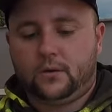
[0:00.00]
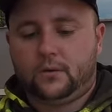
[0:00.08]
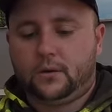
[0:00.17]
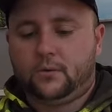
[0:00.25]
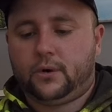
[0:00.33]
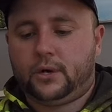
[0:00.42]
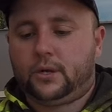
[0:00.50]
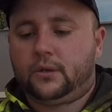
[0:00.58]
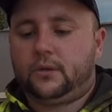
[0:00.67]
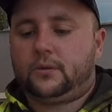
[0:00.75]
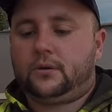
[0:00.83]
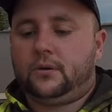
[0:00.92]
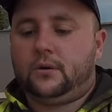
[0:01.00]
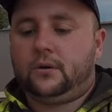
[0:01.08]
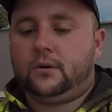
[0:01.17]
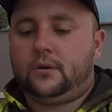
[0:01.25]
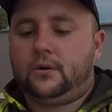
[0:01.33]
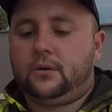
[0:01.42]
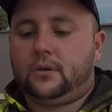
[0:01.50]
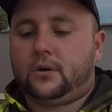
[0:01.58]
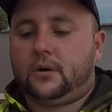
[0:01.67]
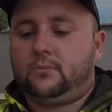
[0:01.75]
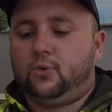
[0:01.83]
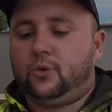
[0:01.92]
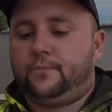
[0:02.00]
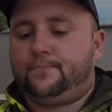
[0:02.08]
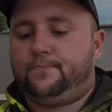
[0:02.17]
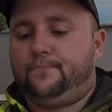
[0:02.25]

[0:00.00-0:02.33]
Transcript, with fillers: I'm going to get this on the cardboard.